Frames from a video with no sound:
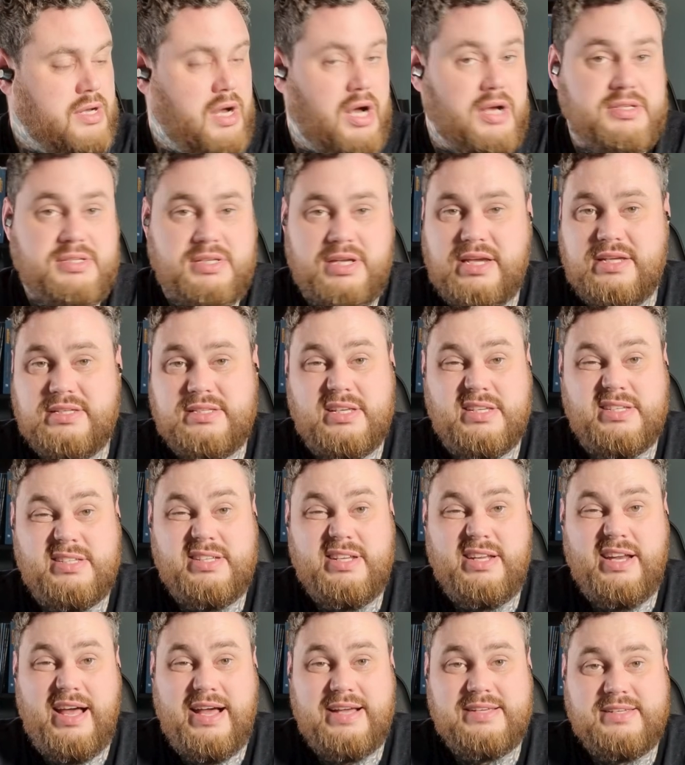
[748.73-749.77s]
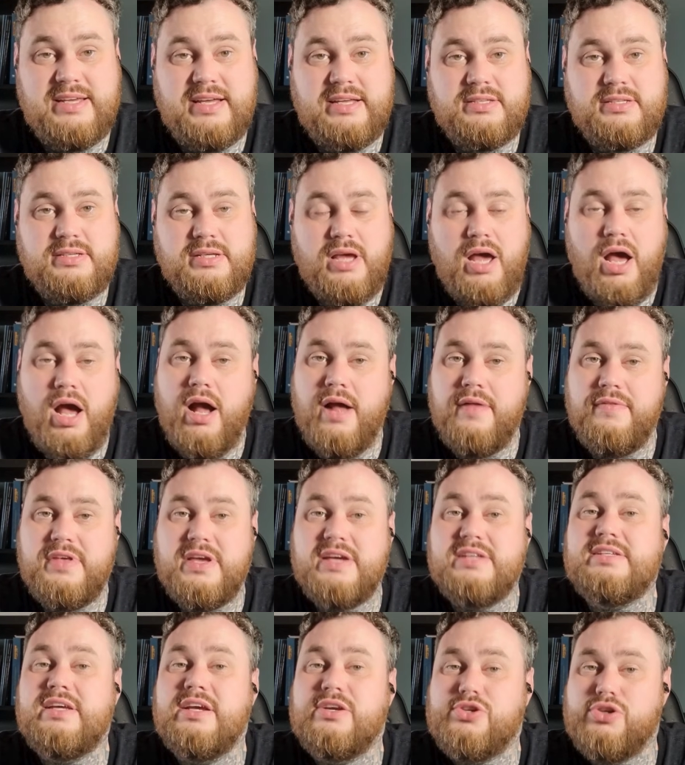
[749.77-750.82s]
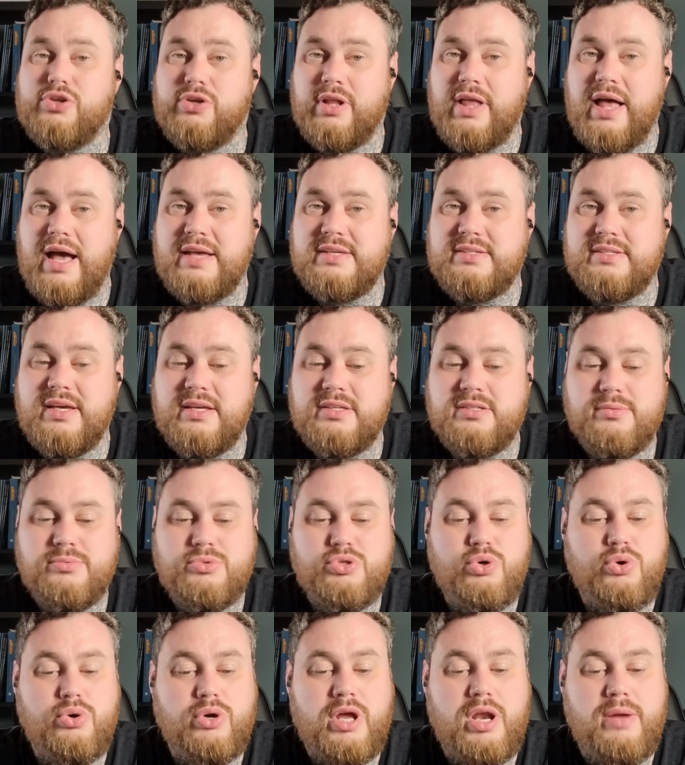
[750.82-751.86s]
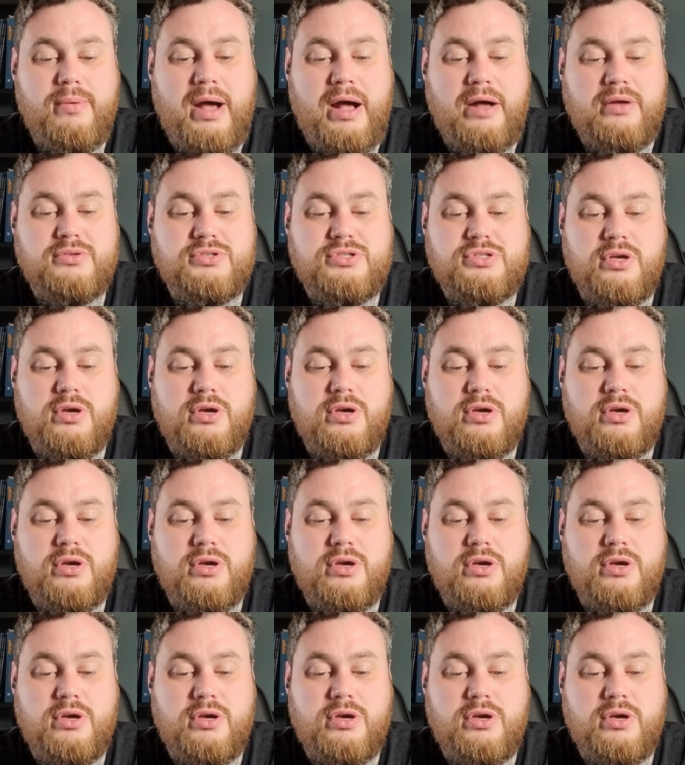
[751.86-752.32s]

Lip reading: I guess they're still assets. The additional assets I'm talking about,